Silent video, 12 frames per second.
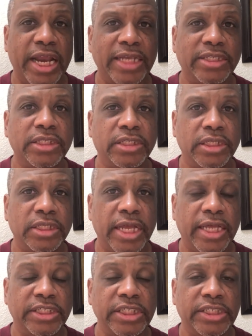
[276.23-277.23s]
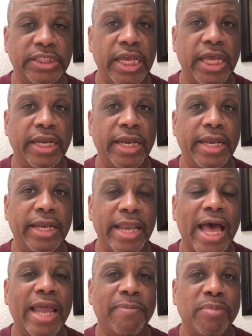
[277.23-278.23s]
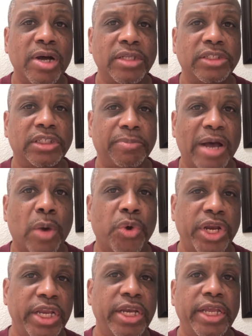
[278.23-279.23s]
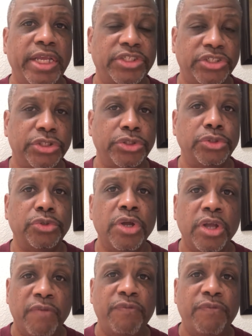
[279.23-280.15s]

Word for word: I took it as he's saying 9 months is about what he needs to